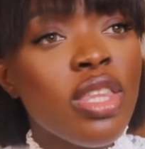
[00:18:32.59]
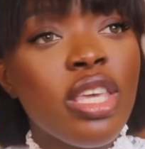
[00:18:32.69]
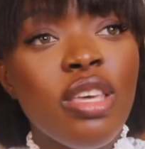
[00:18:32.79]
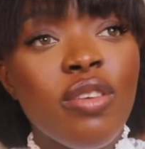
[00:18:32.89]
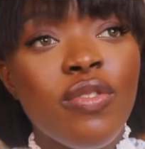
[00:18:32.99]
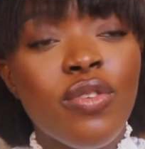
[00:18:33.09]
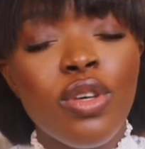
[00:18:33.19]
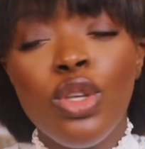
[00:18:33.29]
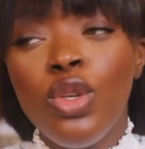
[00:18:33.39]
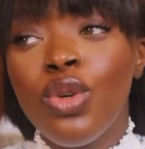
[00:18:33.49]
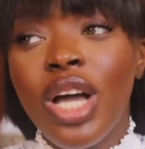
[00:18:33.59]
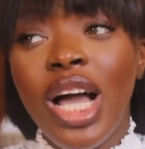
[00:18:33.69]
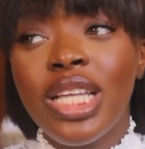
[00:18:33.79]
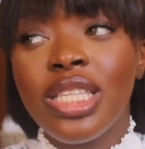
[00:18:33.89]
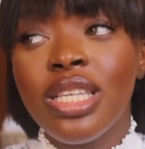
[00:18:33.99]
If you
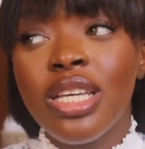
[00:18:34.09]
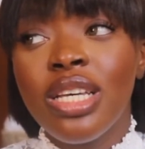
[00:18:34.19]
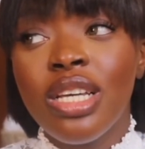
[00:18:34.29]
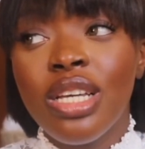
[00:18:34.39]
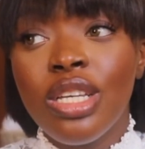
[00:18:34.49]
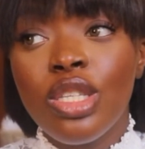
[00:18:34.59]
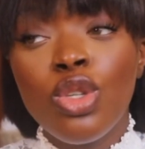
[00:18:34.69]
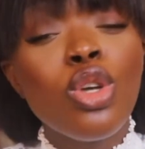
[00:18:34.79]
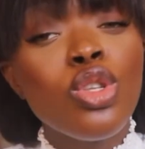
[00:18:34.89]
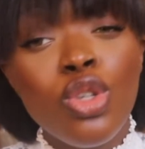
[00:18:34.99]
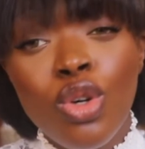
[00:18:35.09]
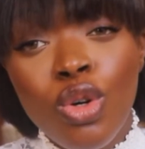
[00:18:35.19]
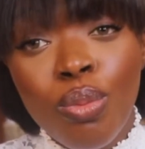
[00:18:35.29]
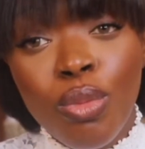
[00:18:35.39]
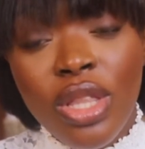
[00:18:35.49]
can talk to
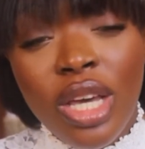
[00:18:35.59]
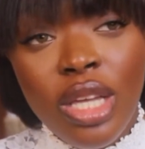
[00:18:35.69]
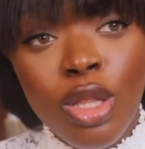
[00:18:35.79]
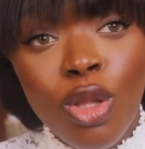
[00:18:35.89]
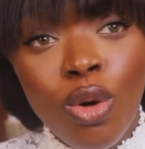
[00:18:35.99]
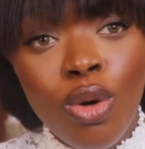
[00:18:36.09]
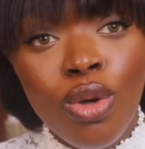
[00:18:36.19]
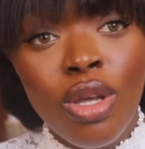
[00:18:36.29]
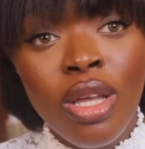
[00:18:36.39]
your mother-in-law,